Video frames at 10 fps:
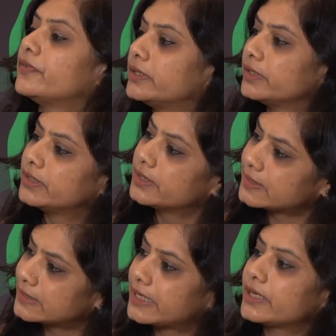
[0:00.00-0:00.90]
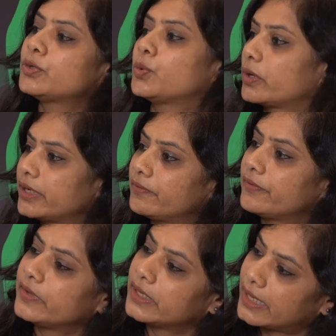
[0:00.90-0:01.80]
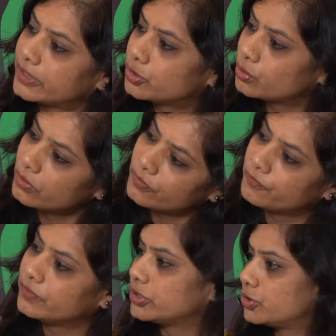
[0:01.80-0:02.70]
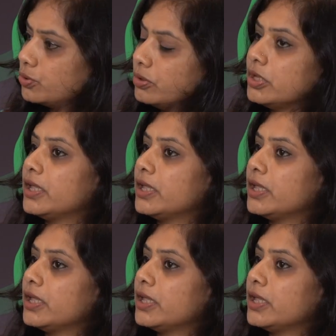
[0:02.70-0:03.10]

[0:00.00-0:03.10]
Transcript: within the state, whatever we can do, we right. do.